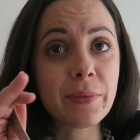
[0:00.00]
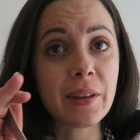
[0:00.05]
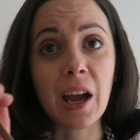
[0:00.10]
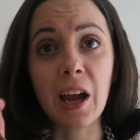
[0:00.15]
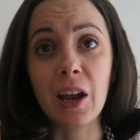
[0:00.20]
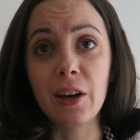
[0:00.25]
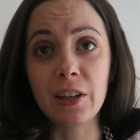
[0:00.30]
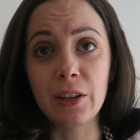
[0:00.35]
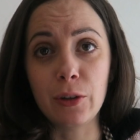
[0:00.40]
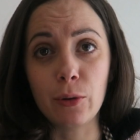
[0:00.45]

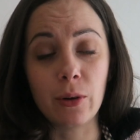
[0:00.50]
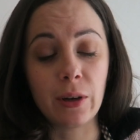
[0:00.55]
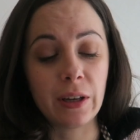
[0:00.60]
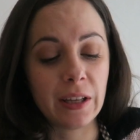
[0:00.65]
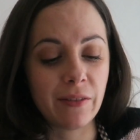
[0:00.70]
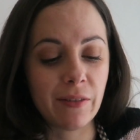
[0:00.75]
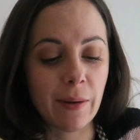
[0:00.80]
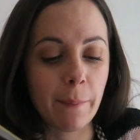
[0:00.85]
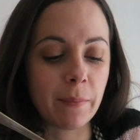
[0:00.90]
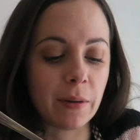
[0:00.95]
I knew
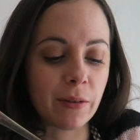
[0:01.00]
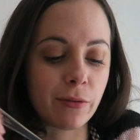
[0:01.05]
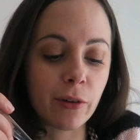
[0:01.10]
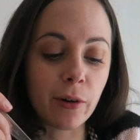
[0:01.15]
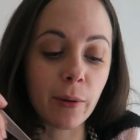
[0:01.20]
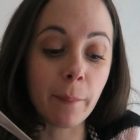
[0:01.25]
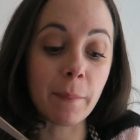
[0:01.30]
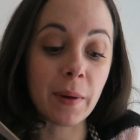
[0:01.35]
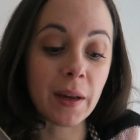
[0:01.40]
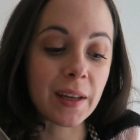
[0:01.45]
even
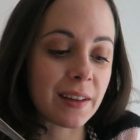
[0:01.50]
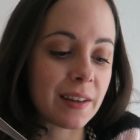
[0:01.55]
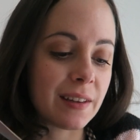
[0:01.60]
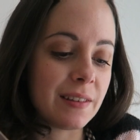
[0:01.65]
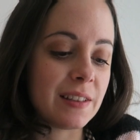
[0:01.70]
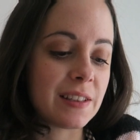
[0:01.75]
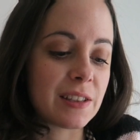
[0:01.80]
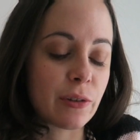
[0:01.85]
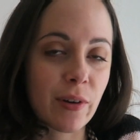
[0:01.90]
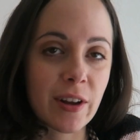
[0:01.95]
before
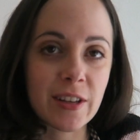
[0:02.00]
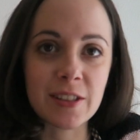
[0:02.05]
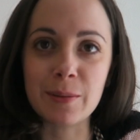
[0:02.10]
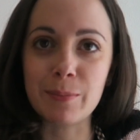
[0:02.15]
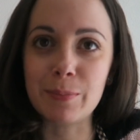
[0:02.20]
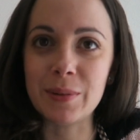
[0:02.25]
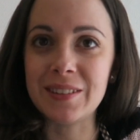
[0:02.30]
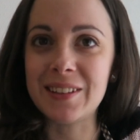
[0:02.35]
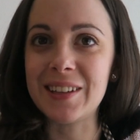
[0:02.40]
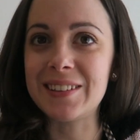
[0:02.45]
making this
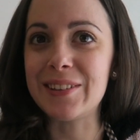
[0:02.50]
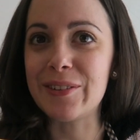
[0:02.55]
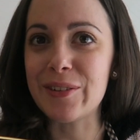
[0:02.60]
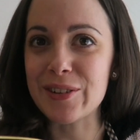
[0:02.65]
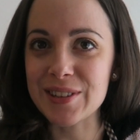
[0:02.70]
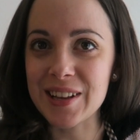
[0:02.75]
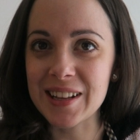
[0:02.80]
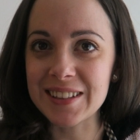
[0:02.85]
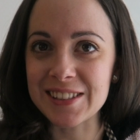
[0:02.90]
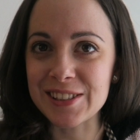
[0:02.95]
recipe that the
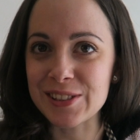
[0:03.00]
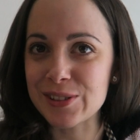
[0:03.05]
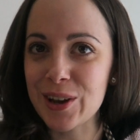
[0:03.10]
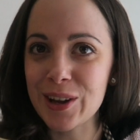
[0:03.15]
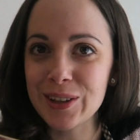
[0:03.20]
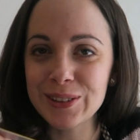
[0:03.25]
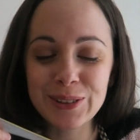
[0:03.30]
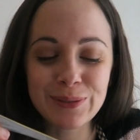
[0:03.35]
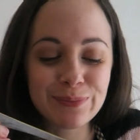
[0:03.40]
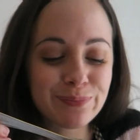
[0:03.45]
result is
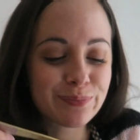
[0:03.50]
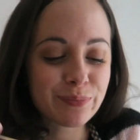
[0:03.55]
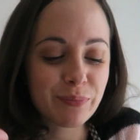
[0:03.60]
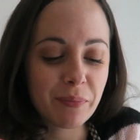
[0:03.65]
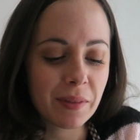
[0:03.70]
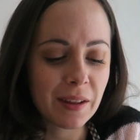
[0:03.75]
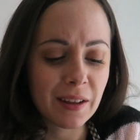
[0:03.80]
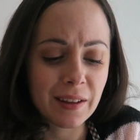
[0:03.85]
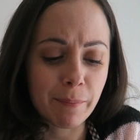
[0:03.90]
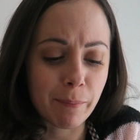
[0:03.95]
not
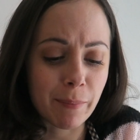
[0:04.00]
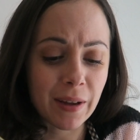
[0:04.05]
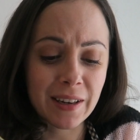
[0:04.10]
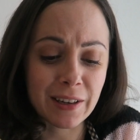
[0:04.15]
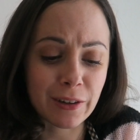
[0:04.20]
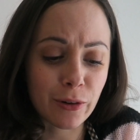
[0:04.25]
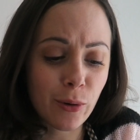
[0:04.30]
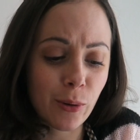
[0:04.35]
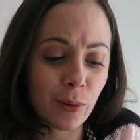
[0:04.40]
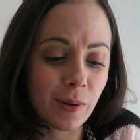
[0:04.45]
bad
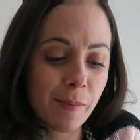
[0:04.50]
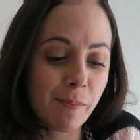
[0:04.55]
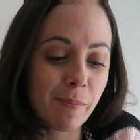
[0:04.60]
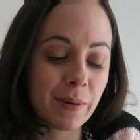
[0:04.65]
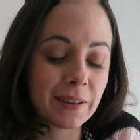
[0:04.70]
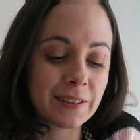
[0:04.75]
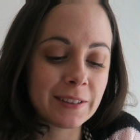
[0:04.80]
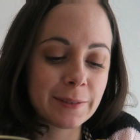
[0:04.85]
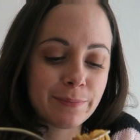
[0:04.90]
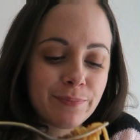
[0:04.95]
at all,
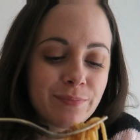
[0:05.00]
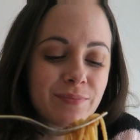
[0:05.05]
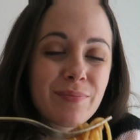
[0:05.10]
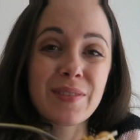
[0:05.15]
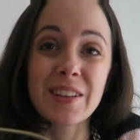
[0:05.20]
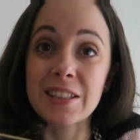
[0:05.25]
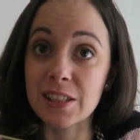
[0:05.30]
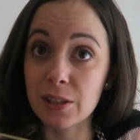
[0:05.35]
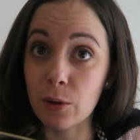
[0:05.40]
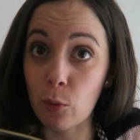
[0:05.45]
but
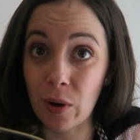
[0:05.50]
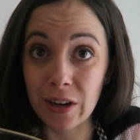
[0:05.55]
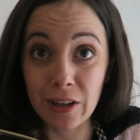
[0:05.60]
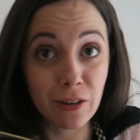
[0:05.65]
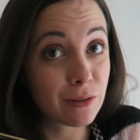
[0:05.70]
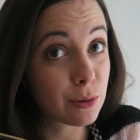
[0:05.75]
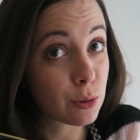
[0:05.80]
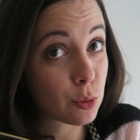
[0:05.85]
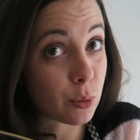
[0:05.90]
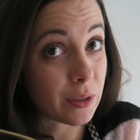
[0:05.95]
it's
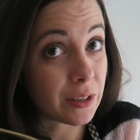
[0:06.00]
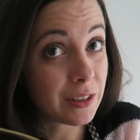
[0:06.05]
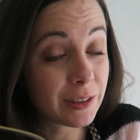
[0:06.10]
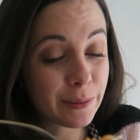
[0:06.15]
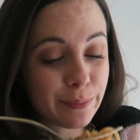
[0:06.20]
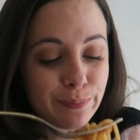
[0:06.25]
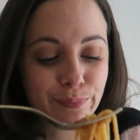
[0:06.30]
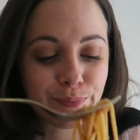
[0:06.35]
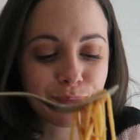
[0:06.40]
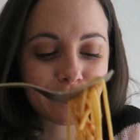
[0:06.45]
quite sweet.